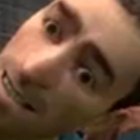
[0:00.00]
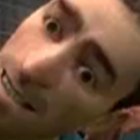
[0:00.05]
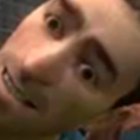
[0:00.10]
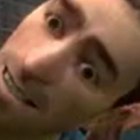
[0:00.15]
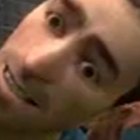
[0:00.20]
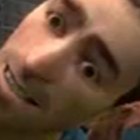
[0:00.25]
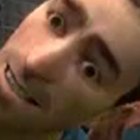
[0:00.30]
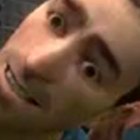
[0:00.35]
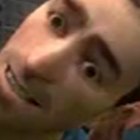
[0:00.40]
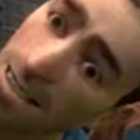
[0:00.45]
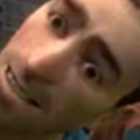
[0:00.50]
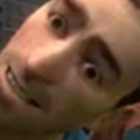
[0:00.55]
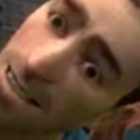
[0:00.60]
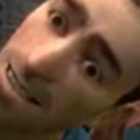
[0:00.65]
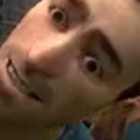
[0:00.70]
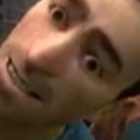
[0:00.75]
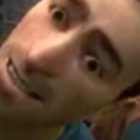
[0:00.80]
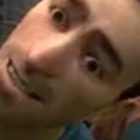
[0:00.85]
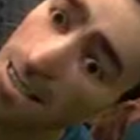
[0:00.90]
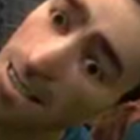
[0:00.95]

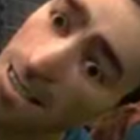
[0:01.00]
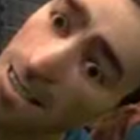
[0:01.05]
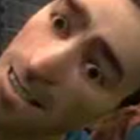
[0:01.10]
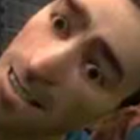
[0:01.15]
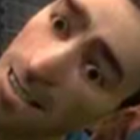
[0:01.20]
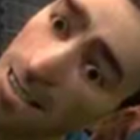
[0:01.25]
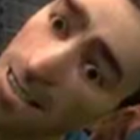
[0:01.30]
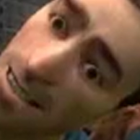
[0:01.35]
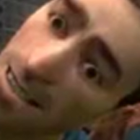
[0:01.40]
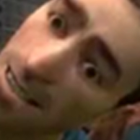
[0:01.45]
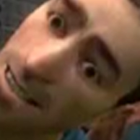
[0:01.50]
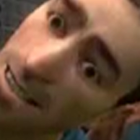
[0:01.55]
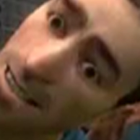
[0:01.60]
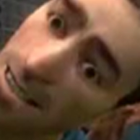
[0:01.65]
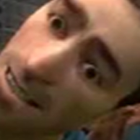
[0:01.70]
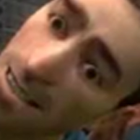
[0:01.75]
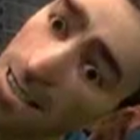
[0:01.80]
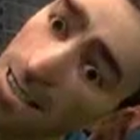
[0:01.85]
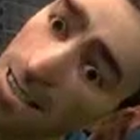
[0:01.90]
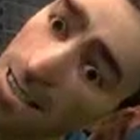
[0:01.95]

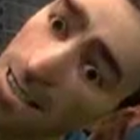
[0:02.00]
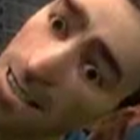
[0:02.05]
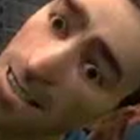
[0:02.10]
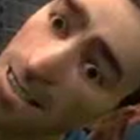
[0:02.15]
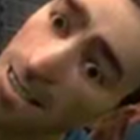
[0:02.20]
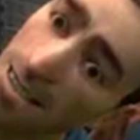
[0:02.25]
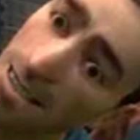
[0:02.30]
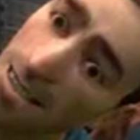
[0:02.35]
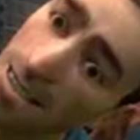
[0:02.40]
Nobody speaks.